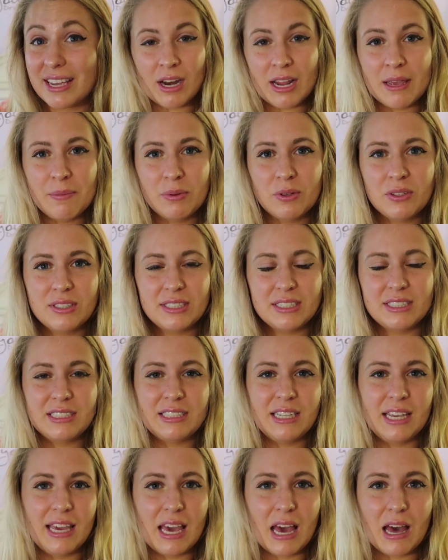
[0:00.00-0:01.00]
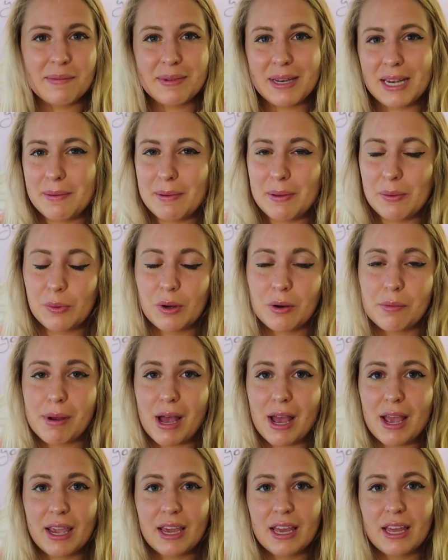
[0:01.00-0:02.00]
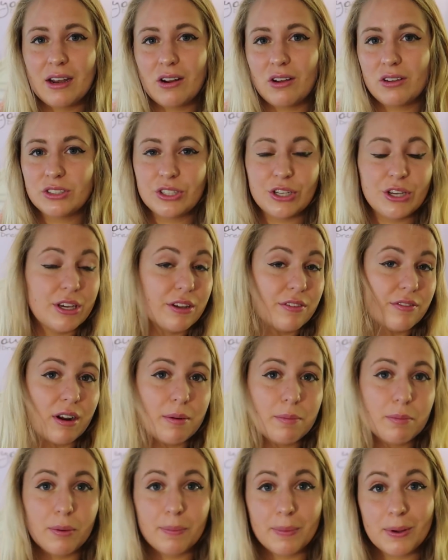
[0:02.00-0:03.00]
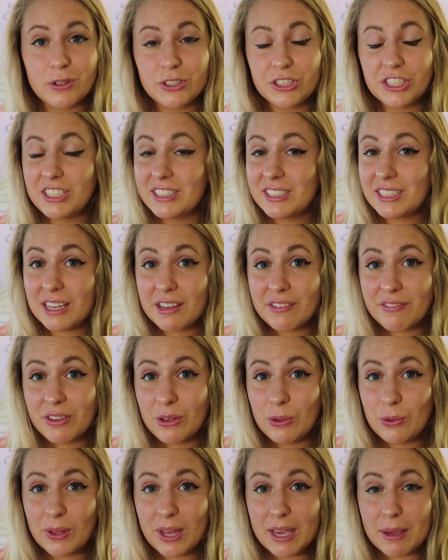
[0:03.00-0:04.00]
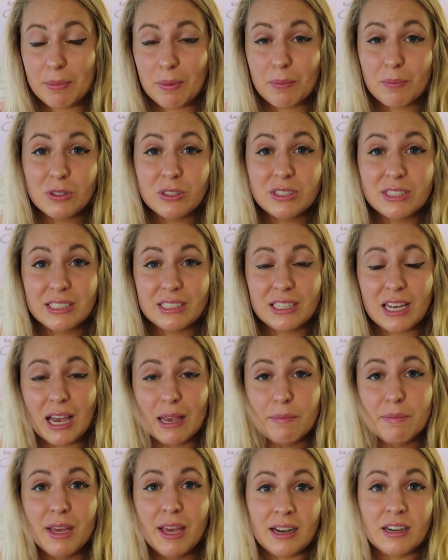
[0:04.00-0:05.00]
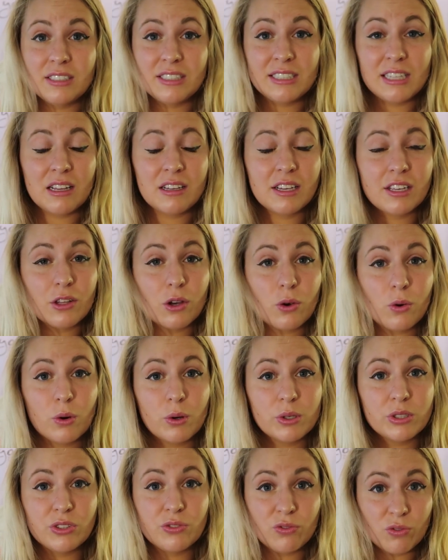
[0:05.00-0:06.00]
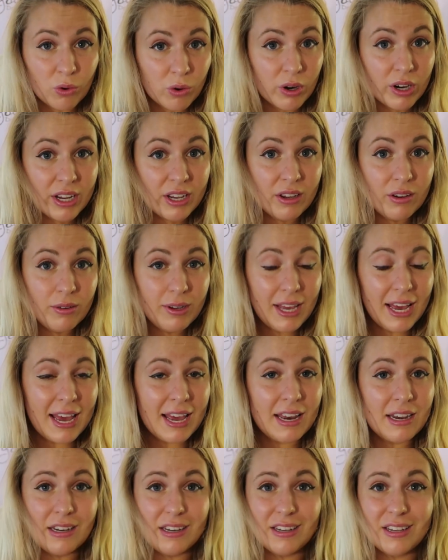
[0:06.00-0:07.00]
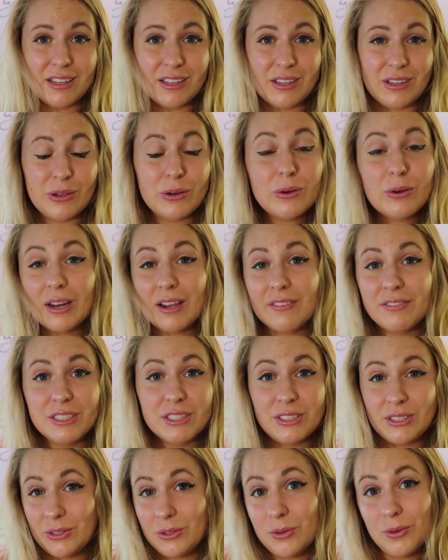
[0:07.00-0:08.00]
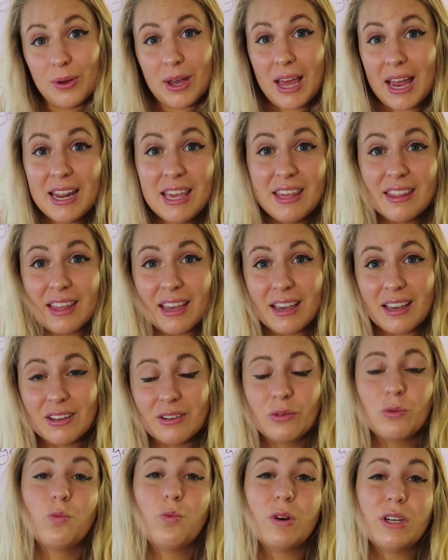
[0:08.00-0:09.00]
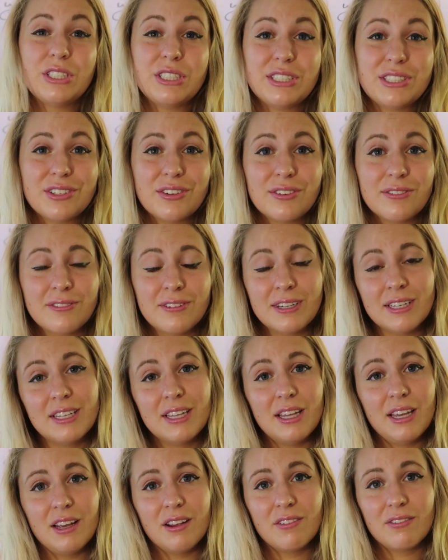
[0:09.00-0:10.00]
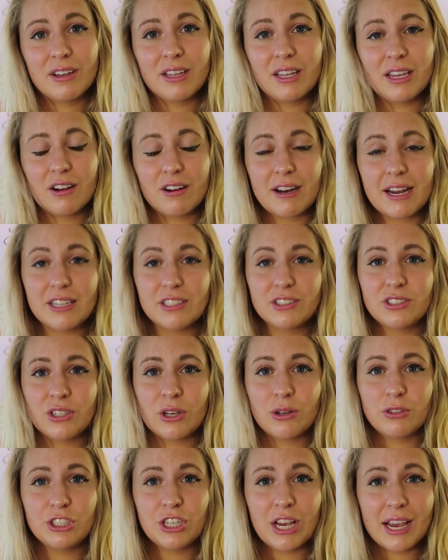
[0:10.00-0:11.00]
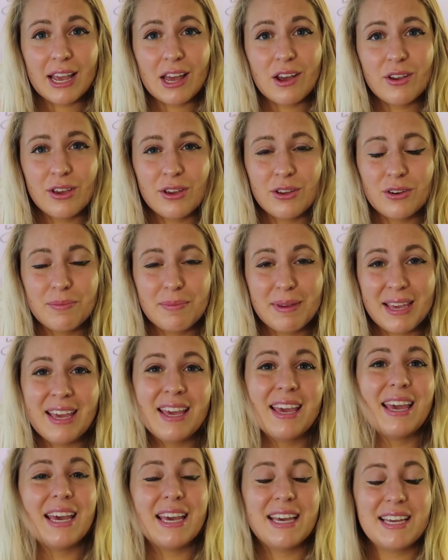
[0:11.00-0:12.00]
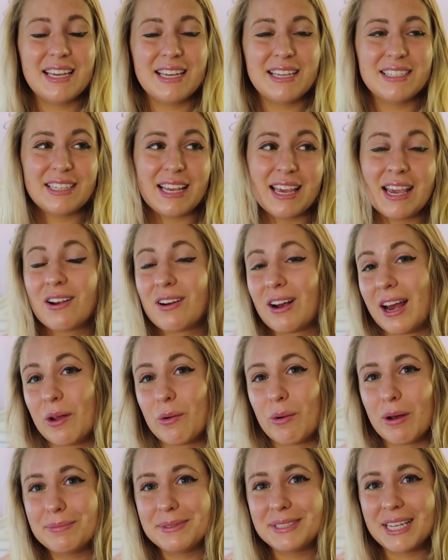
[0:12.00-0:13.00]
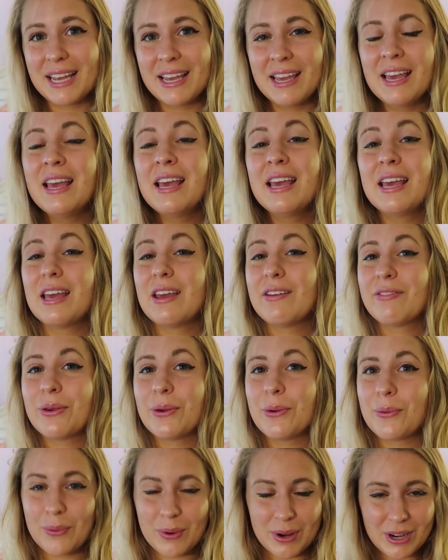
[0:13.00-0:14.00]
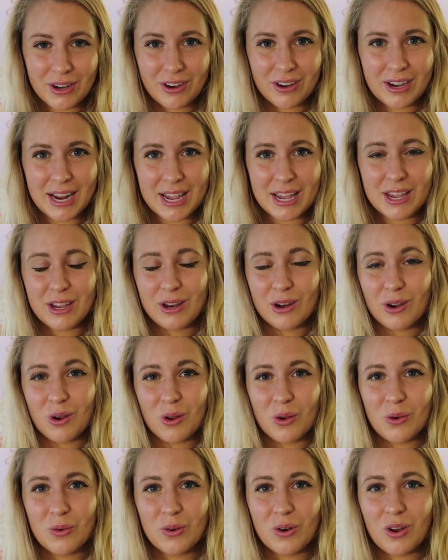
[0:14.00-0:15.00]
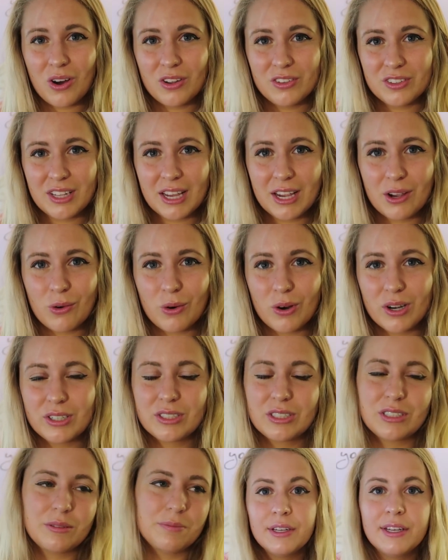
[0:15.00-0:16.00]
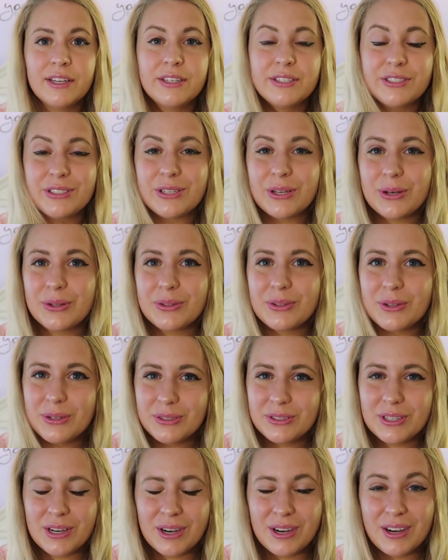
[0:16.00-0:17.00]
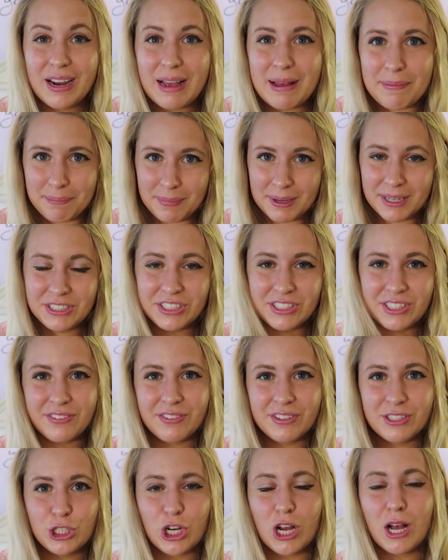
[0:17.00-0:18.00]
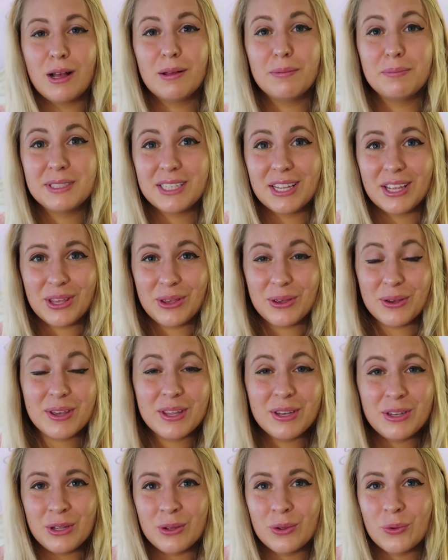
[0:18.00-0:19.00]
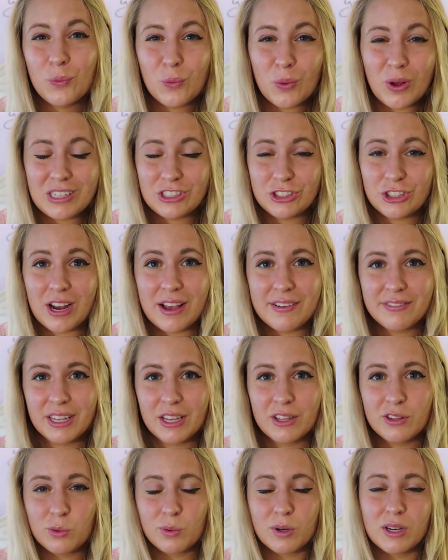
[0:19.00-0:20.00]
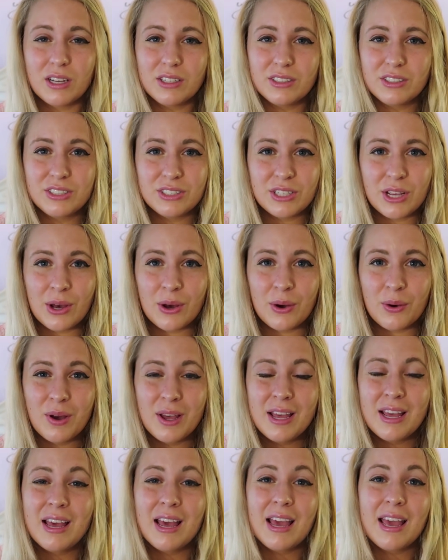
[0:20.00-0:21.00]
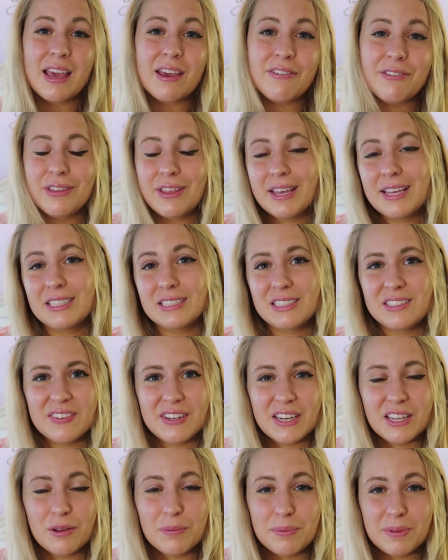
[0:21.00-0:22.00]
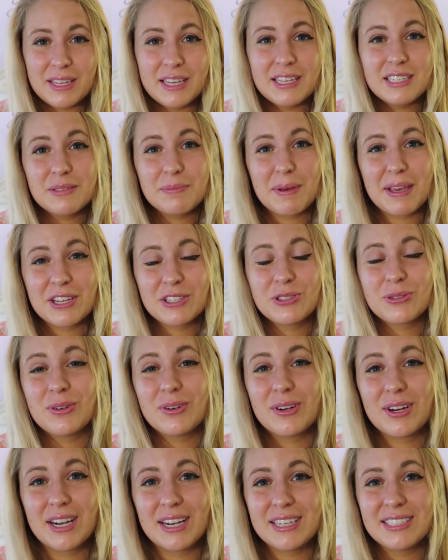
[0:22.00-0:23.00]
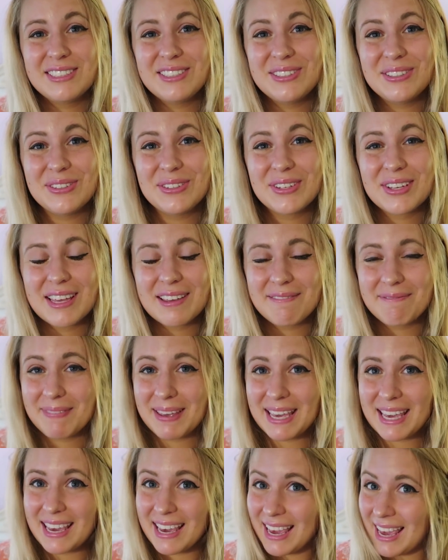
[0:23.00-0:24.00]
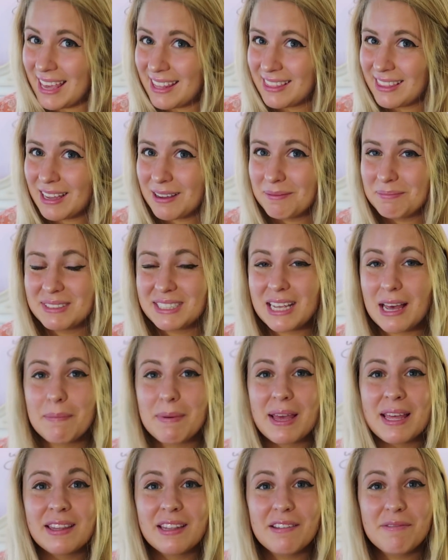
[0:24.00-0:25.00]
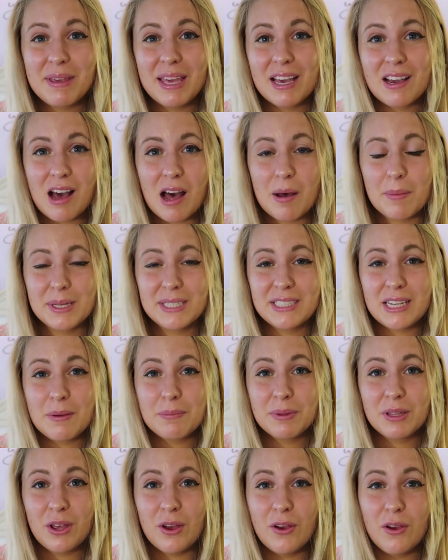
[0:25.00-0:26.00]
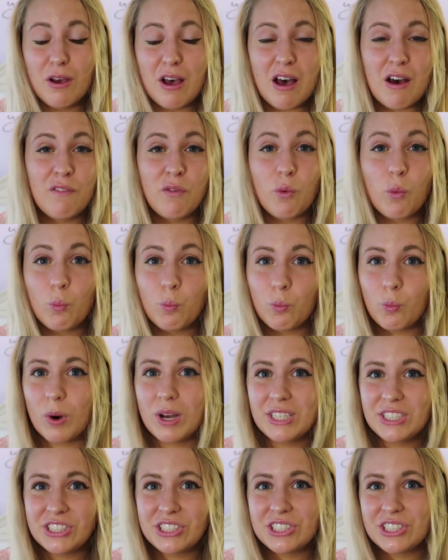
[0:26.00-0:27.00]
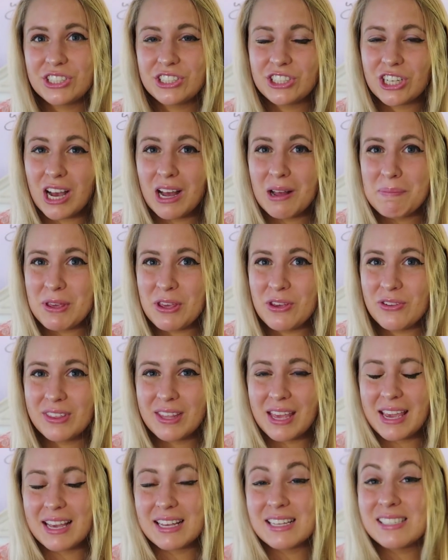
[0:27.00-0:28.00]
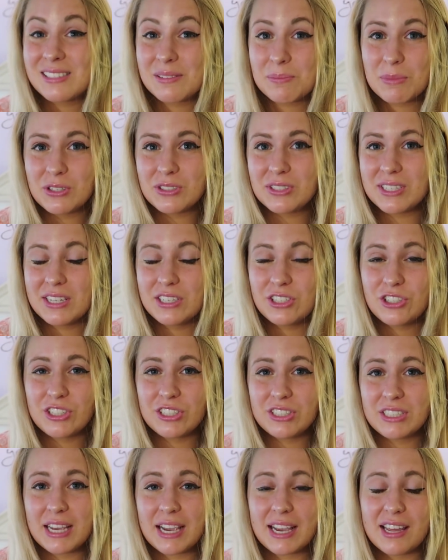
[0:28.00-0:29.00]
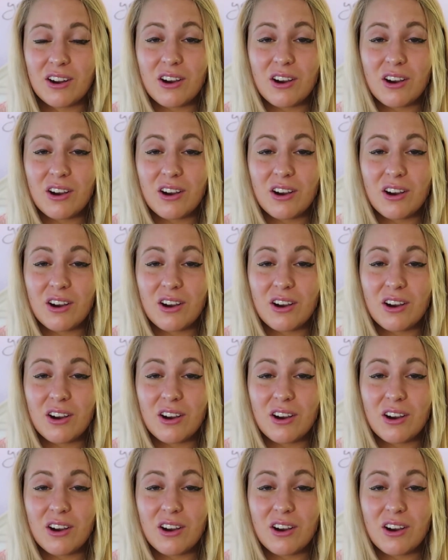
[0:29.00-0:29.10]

You're able to see how many people are buying in. Also, you can run promotions if you like, but most of the time they're selling the course for you and you don't have to do anything, which is really, really great. So check out Udemy. It is a great website if you want to create your own online course. So those are a bunch of different jobs you can do while traveling the world. So if you like this video, please make sure to give me a thumbs up and leave me a comment down below of which job you think is the most interesting.